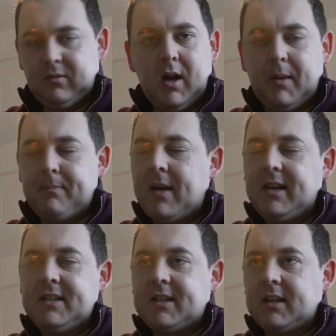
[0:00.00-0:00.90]

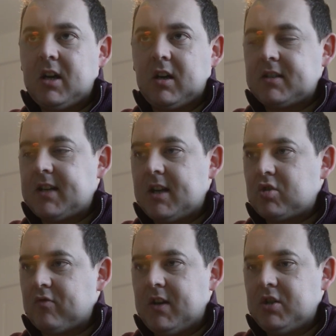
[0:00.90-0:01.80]
amazing colour
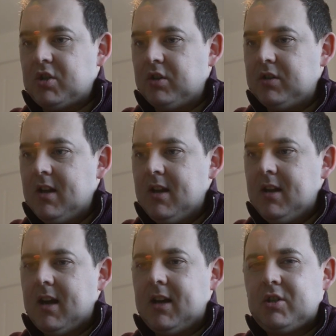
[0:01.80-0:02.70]
saturation
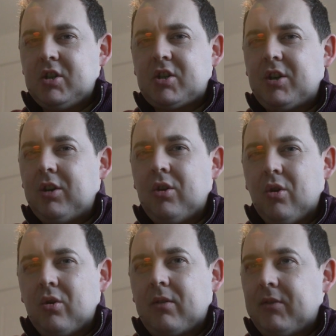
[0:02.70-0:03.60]
and just a
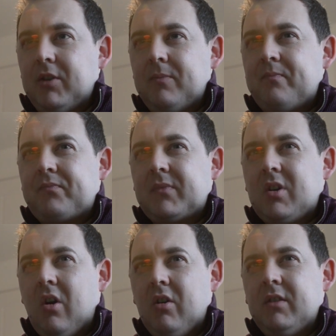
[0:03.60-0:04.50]
look that
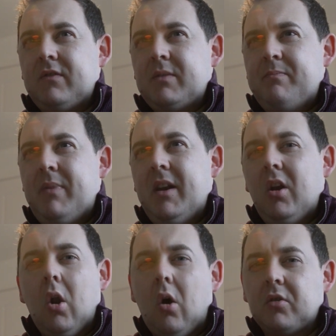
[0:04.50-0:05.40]
kind of has
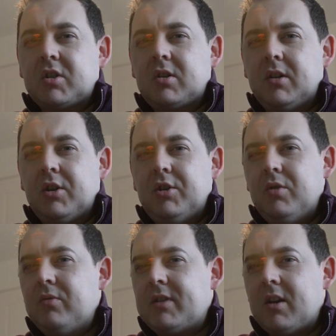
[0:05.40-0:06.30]
been lost in the
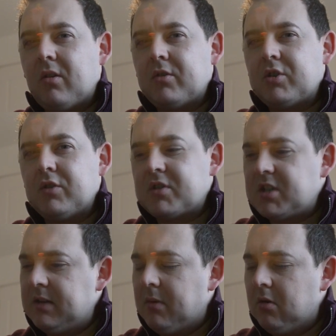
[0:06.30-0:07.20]
new technology of
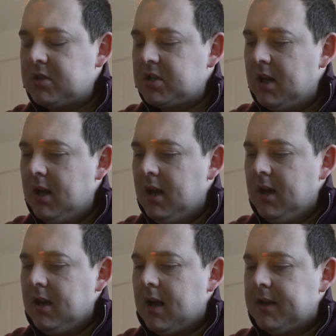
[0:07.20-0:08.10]
CMOS
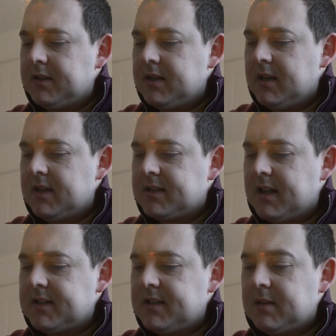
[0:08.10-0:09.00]
and
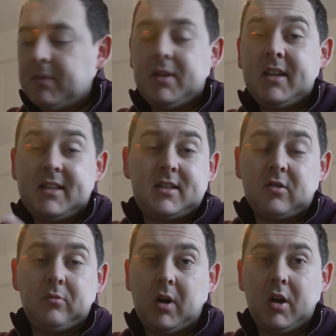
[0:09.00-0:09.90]
sensors. I mean, this is
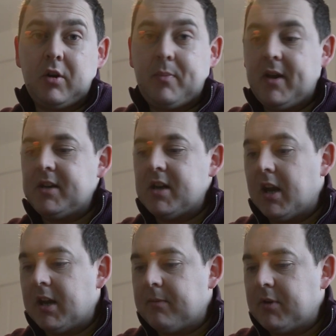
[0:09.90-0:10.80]
my own
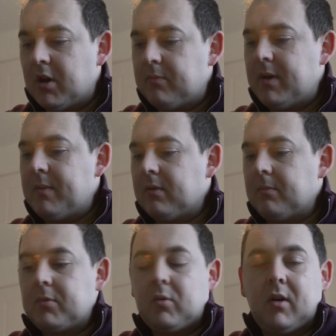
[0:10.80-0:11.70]
opinion, and you know, people
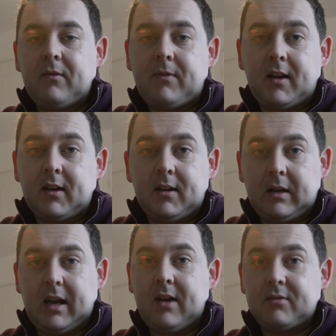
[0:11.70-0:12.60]
are quite frankly
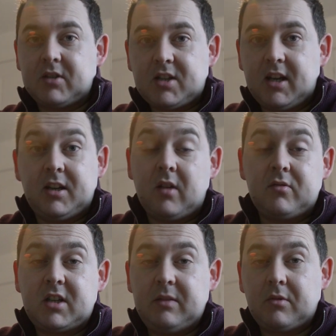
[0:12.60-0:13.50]
allowed to say no,
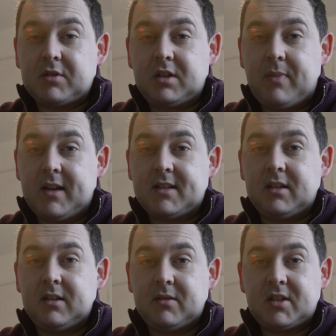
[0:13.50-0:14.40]
CMOS is better
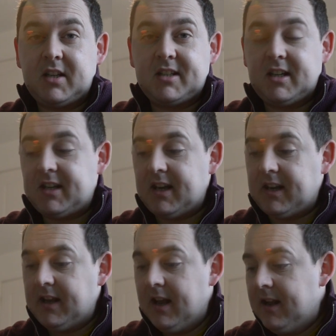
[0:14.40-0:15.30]
than CCD.